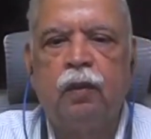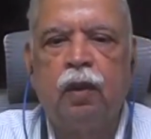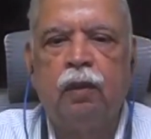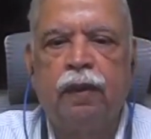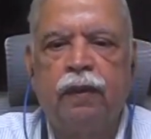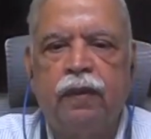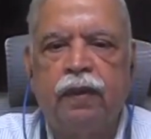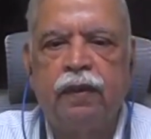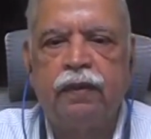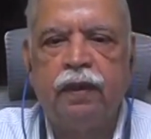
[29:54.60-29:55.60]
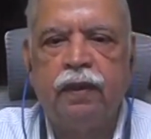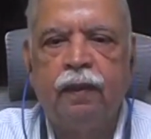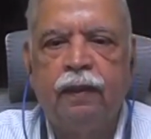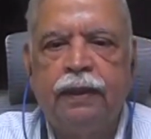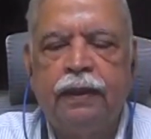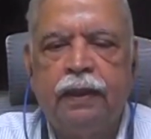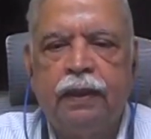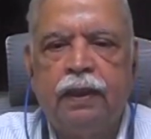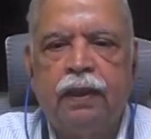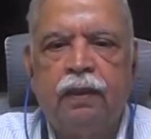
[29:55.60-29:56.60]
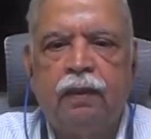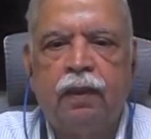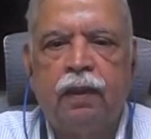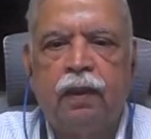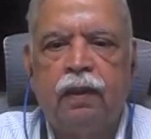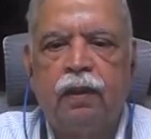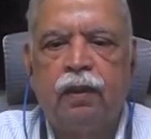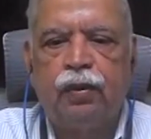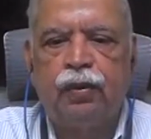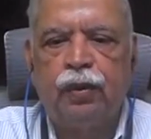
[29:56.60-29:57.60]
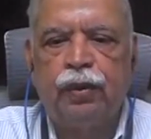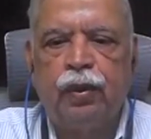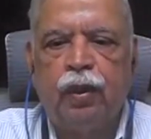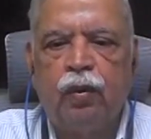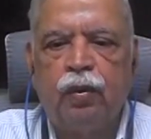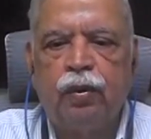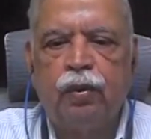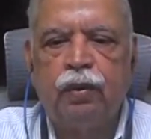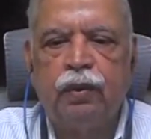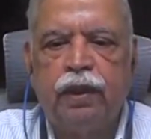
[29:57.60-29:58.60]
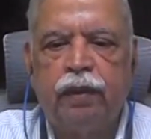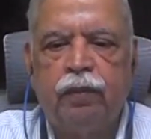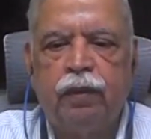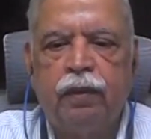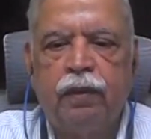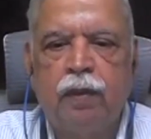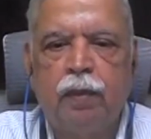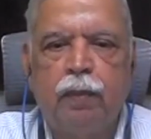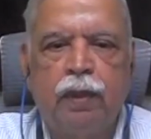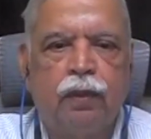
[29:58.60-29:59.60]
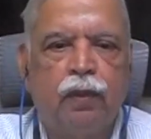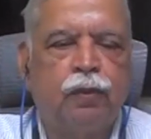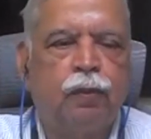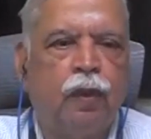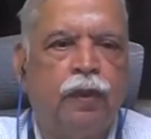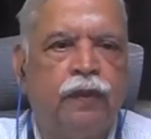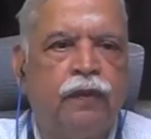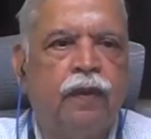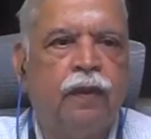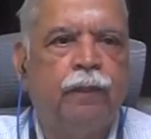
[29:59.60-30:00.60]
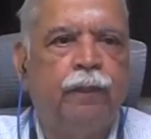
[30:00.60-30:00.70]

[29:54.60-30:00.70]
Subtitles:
small presentation to show you how to remember those points.